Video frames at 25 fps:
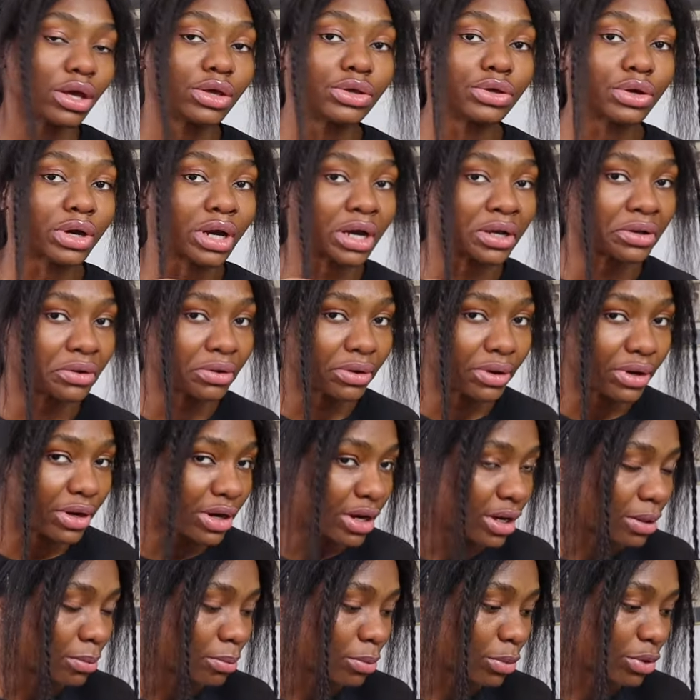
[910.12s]
You cannot
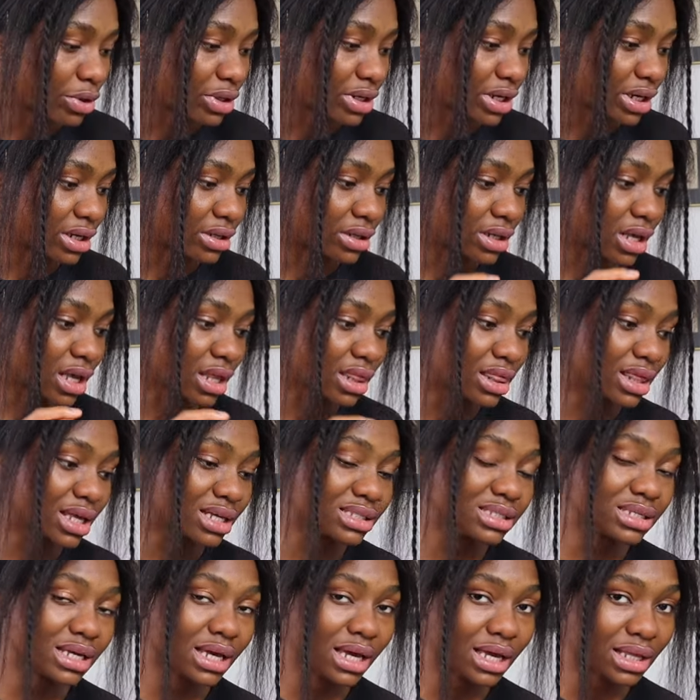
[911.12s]
earn more than
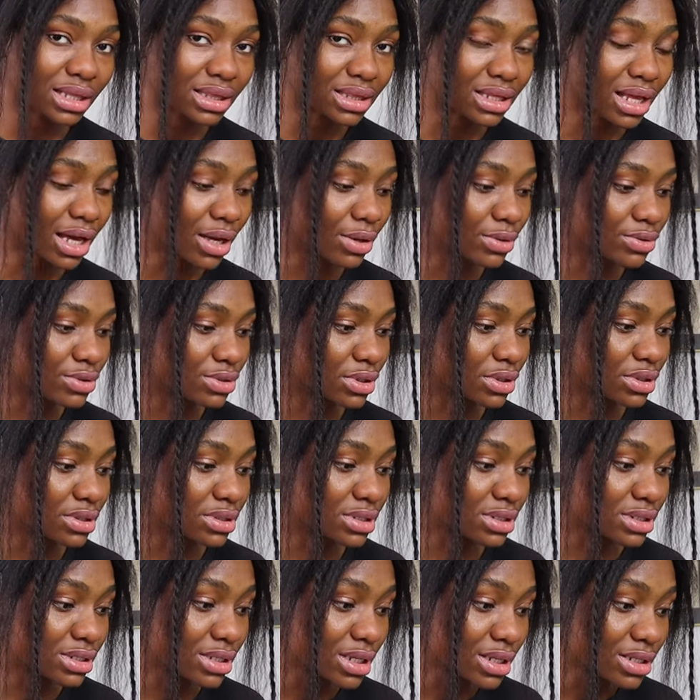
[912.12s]

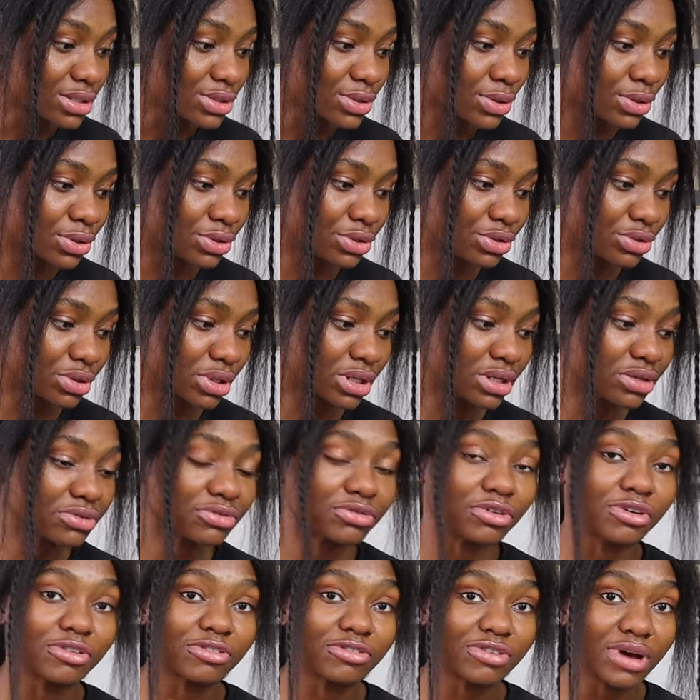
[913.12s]
38,600
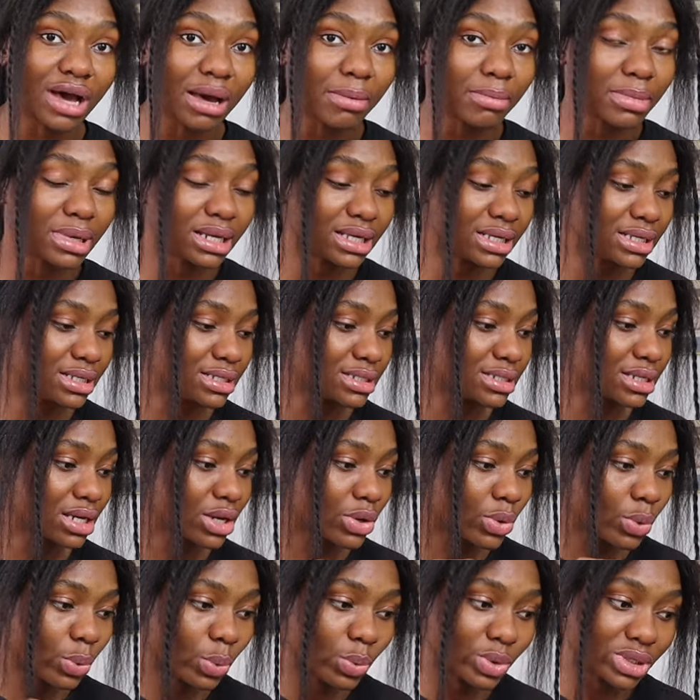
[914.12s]
for families
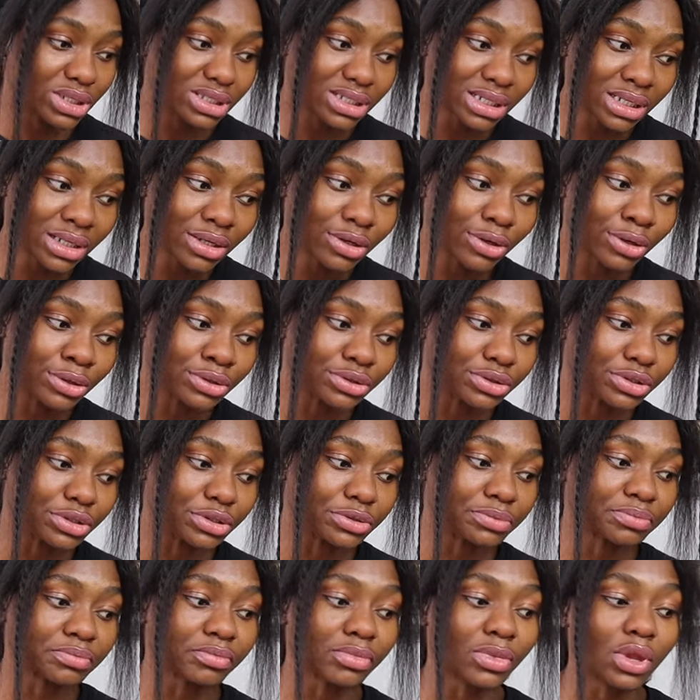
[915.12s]
within
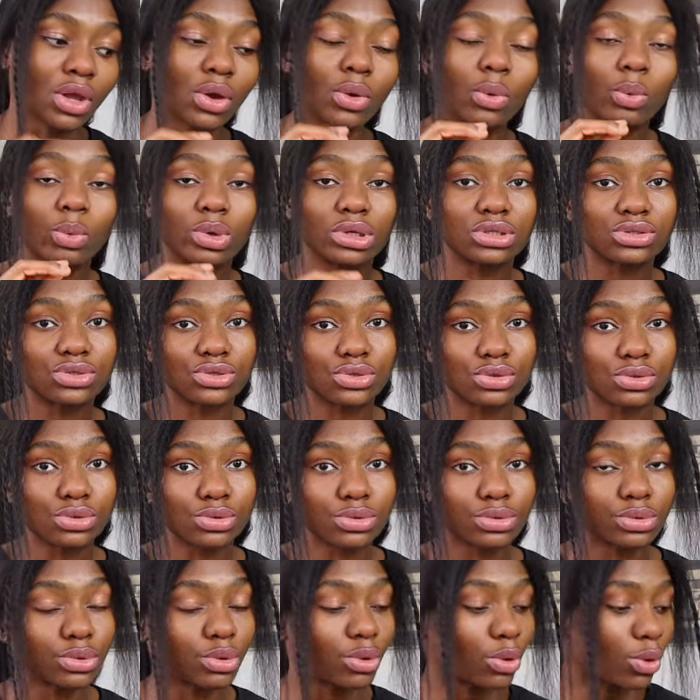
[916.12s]
London with
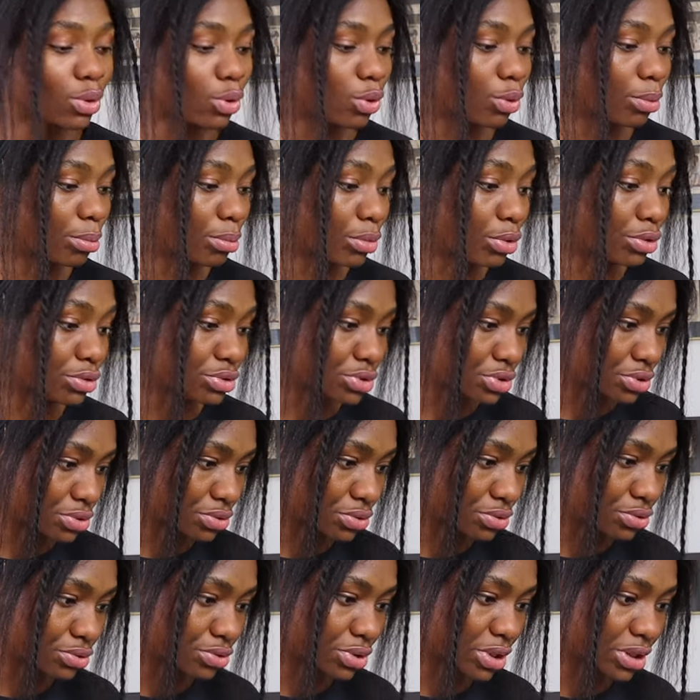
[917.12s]
two or more
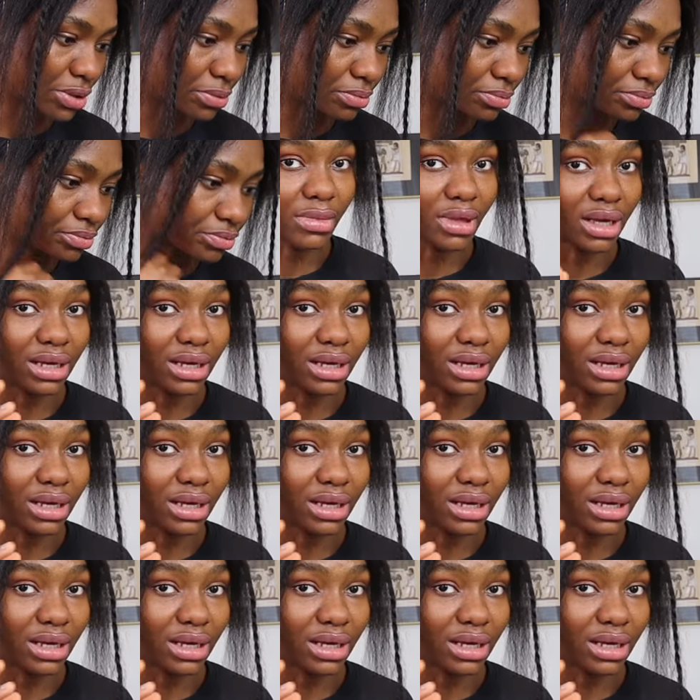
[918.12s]
children.